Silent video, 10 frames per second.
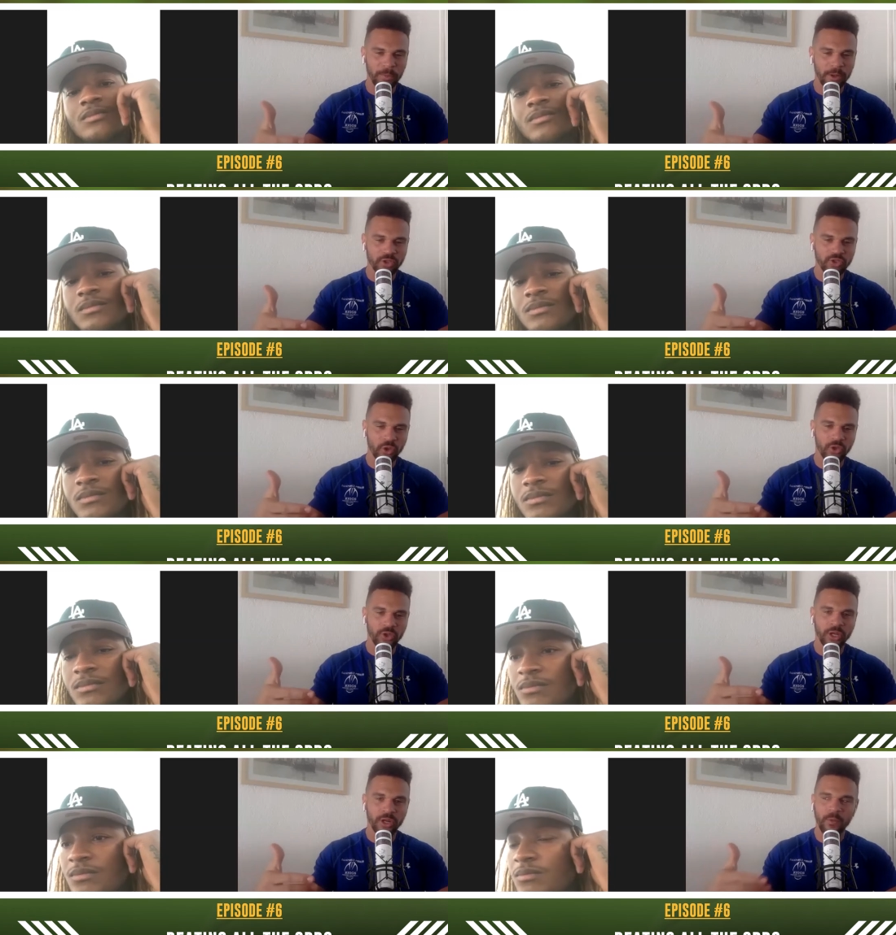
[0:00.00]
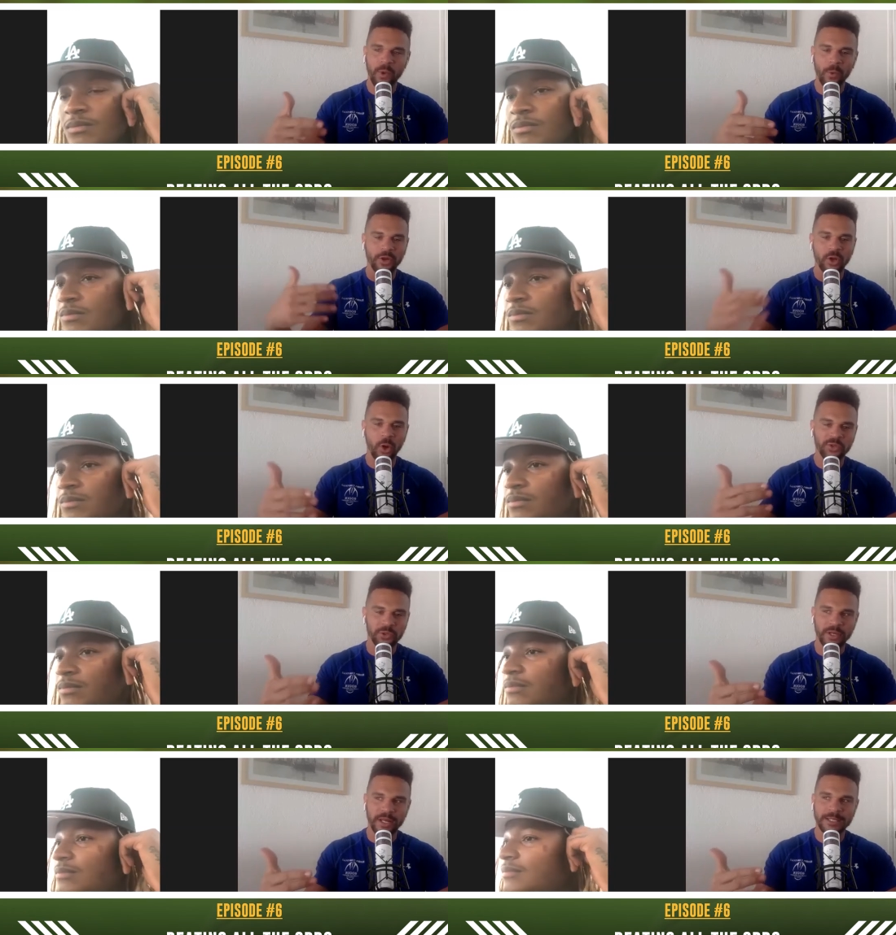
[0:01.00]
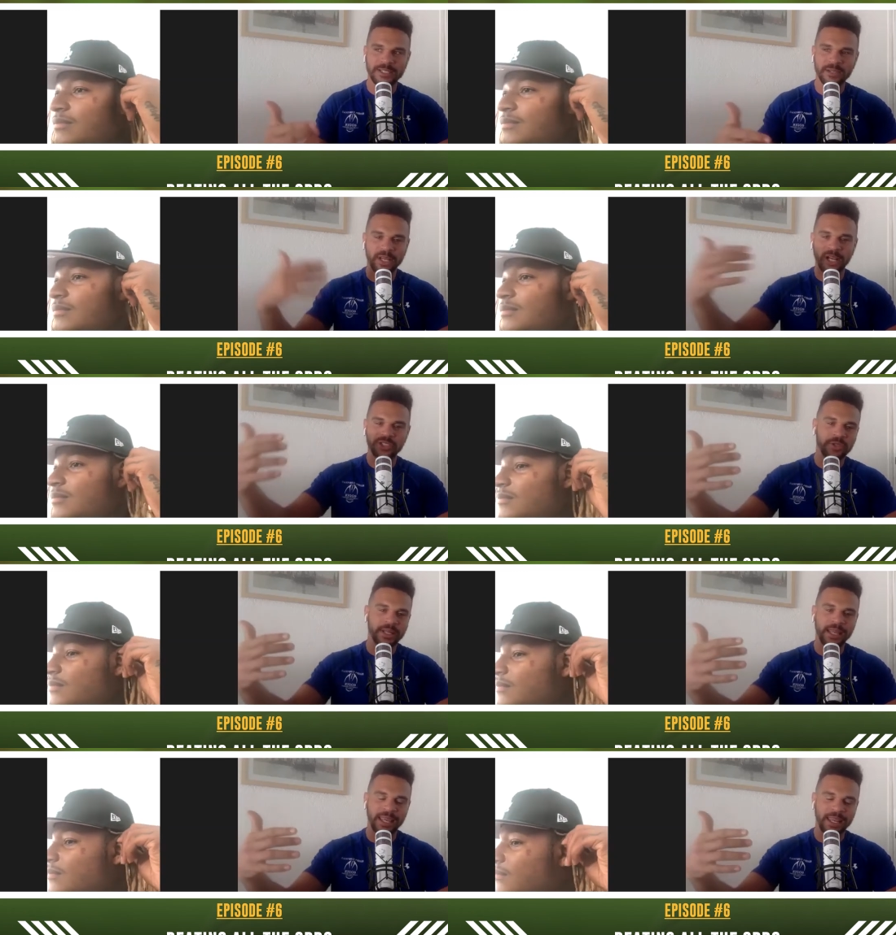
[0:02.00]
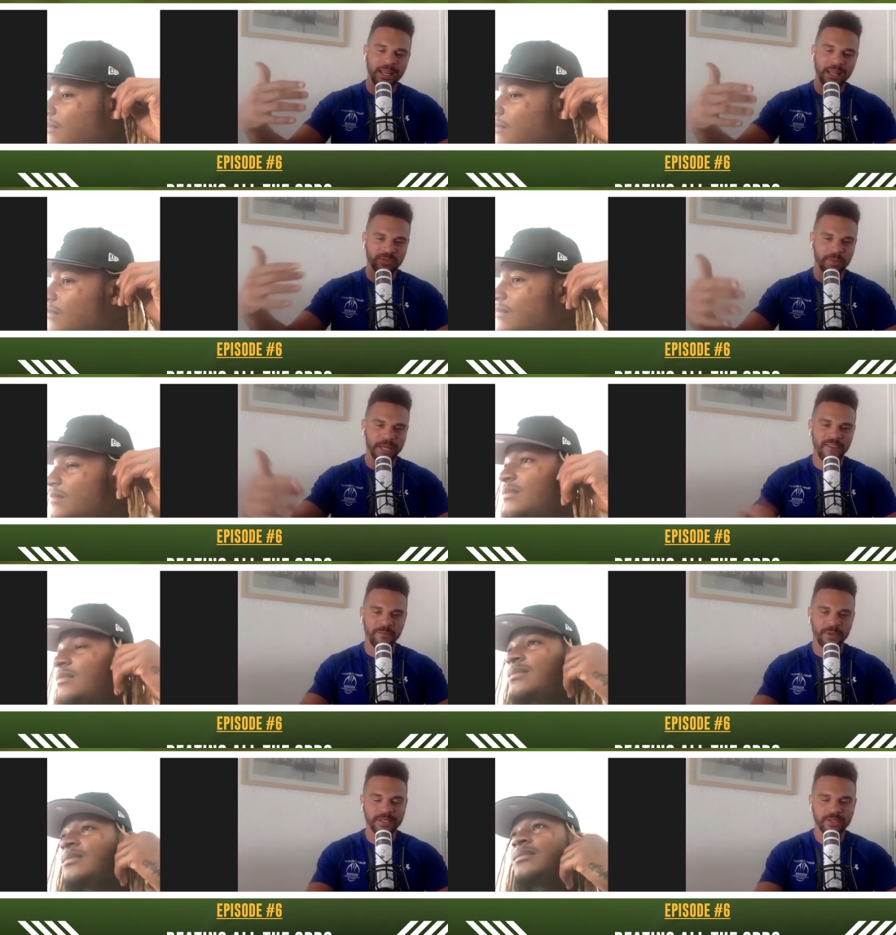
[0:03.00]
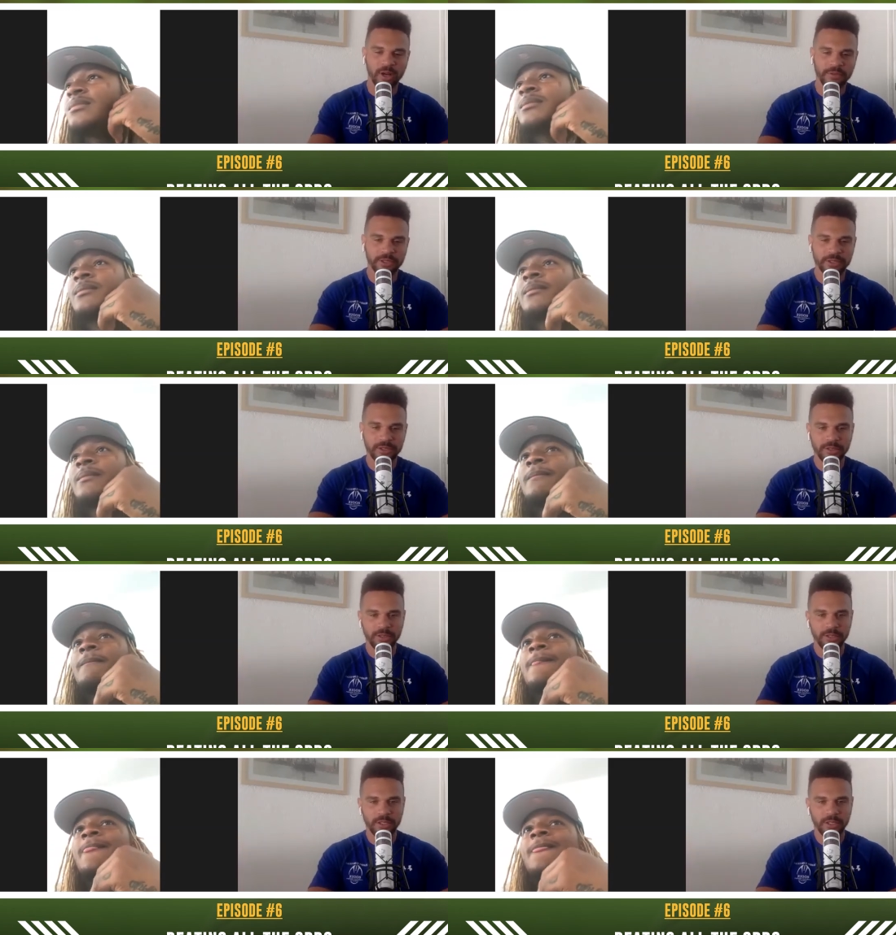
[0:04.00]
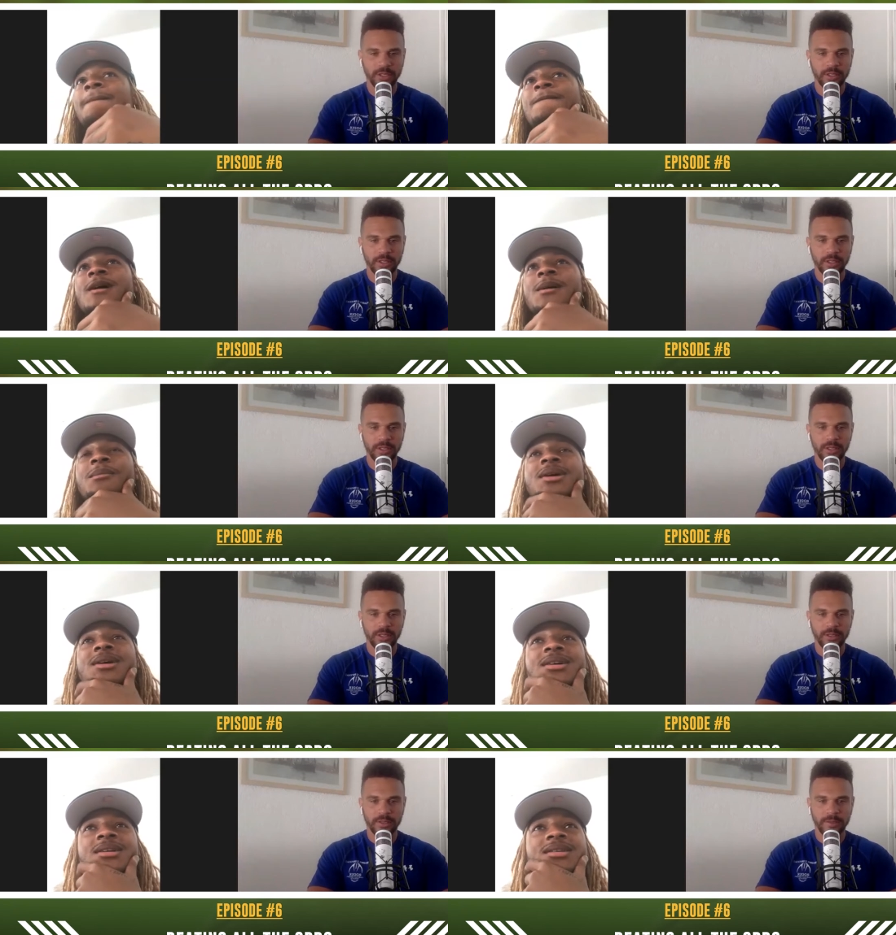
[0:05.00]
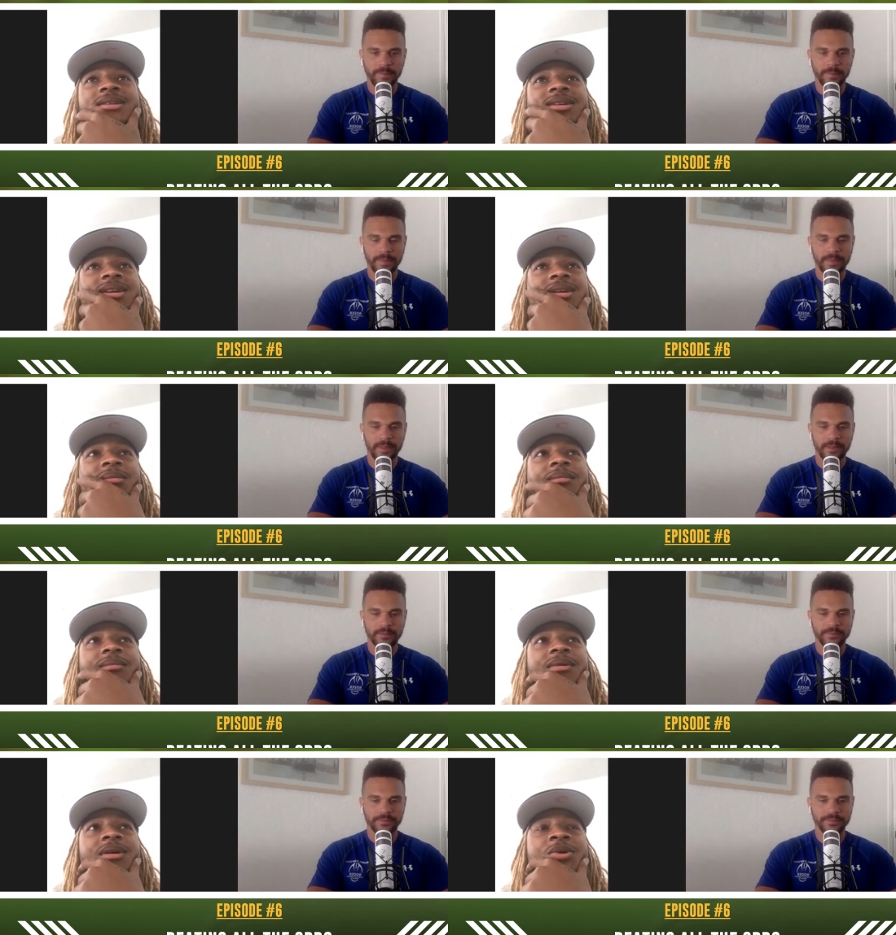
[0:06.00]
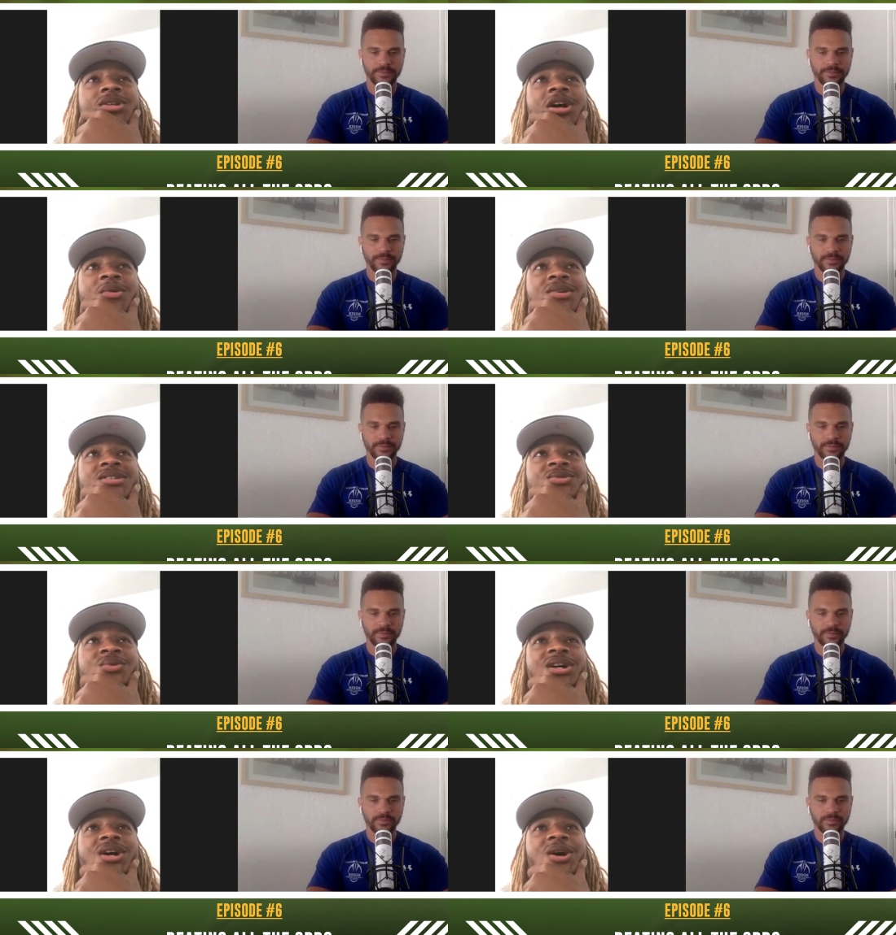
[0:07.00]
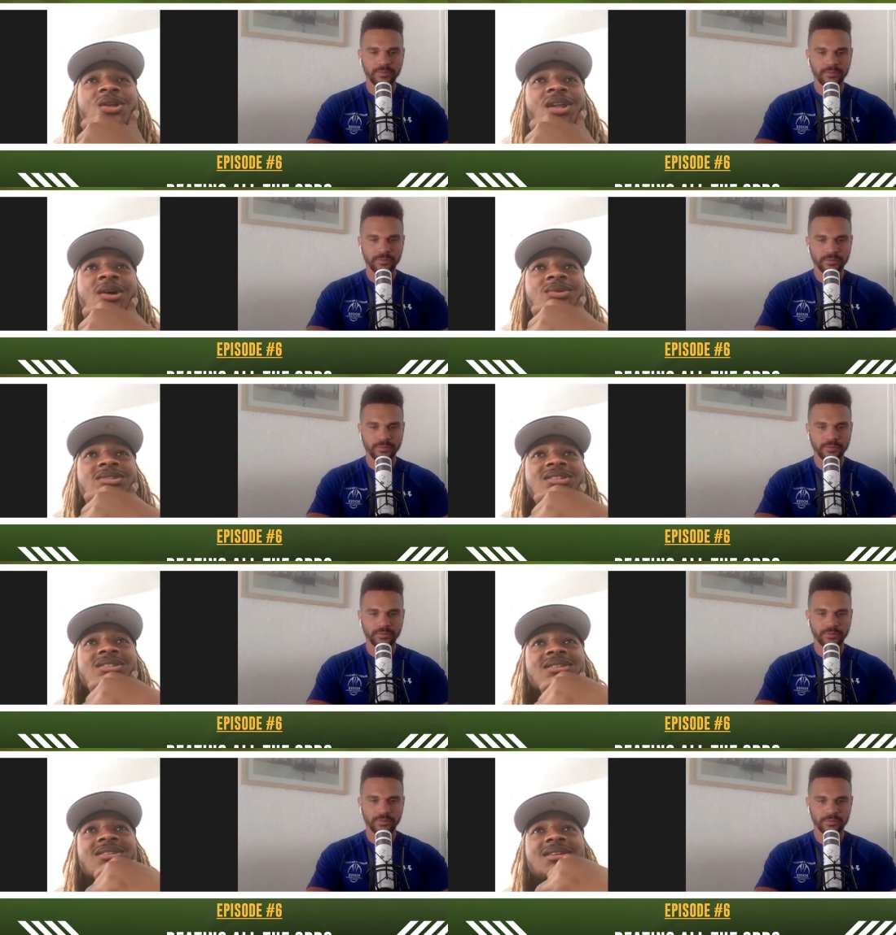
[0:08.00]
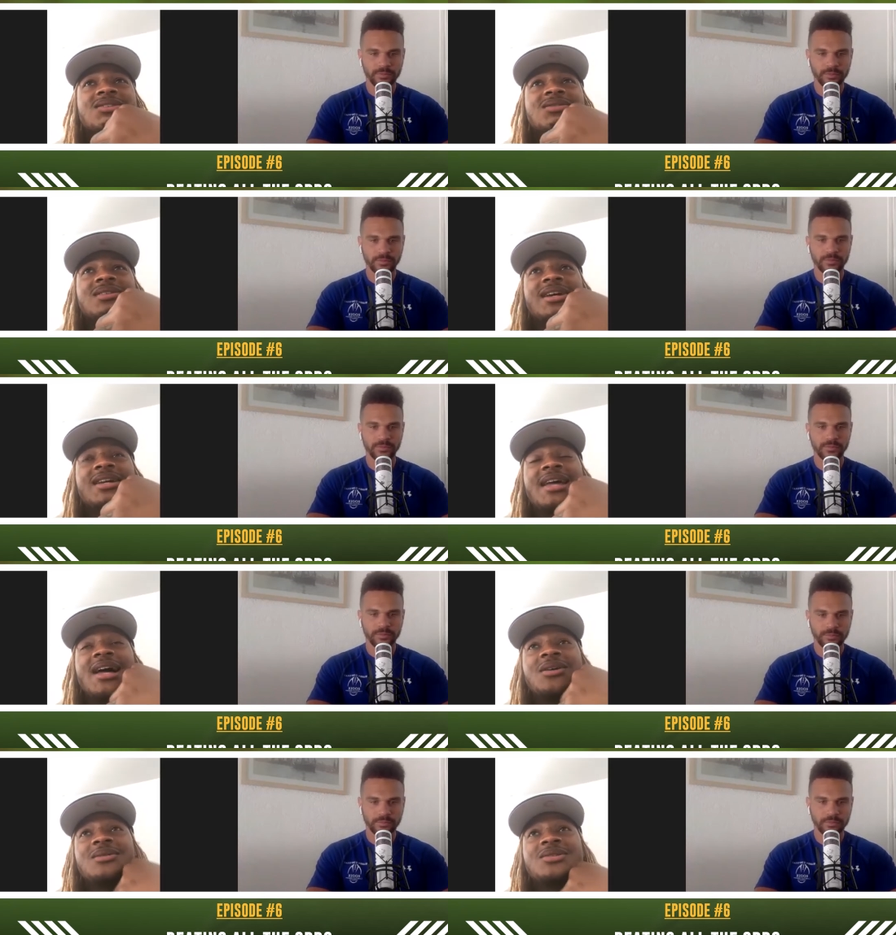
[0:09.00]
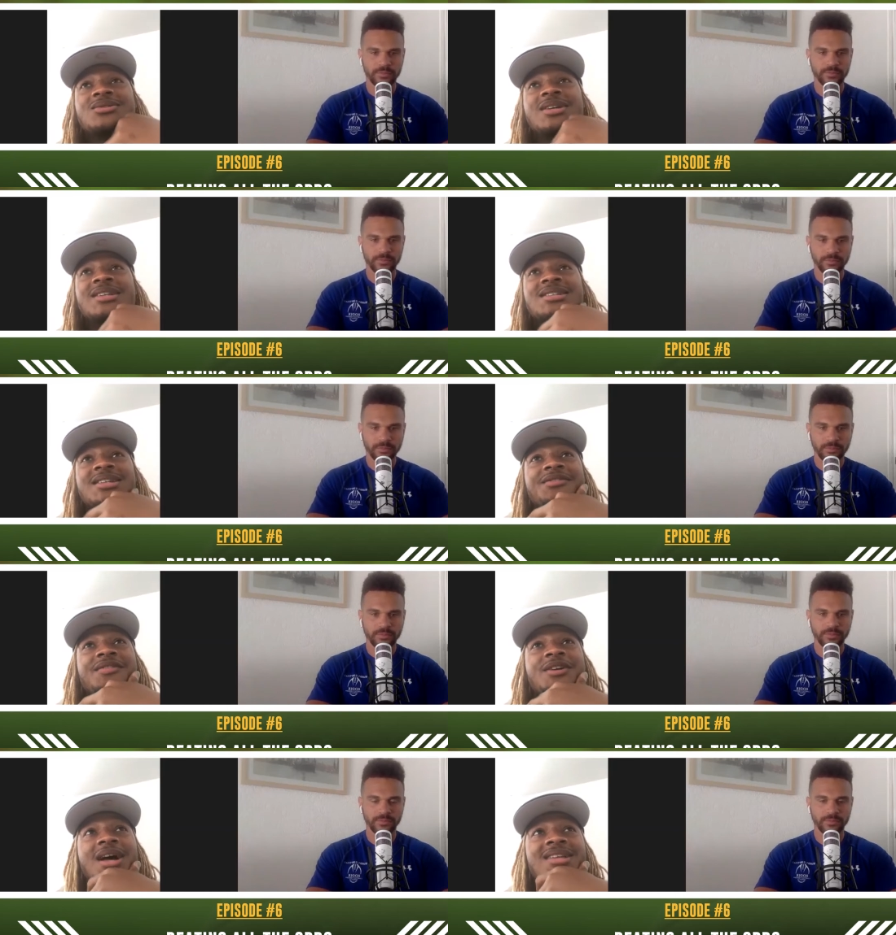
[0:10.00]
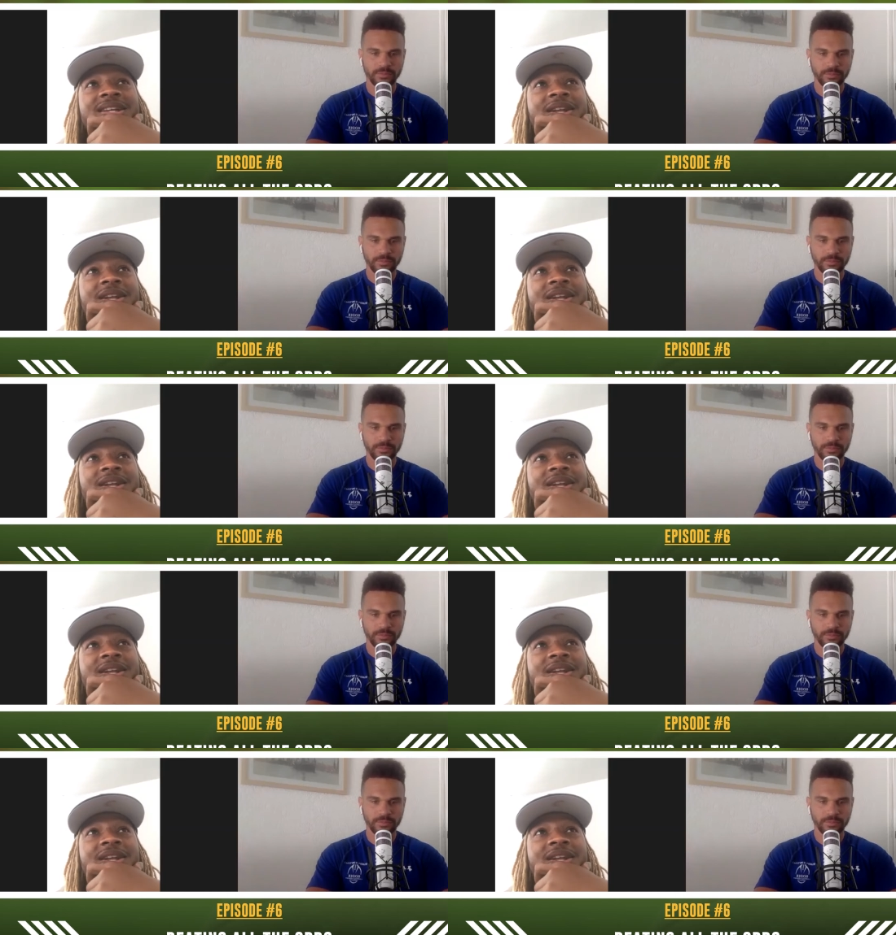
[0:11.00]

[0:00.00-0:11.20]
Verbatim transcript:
Speaker 1: on your shoulder? I mean, what were your goals when you got there because you didn't get any of those big FBS offers?
Speaker 2: I mean, it was always just one goal, and I was just getting out and getting to the NFL. I just didn't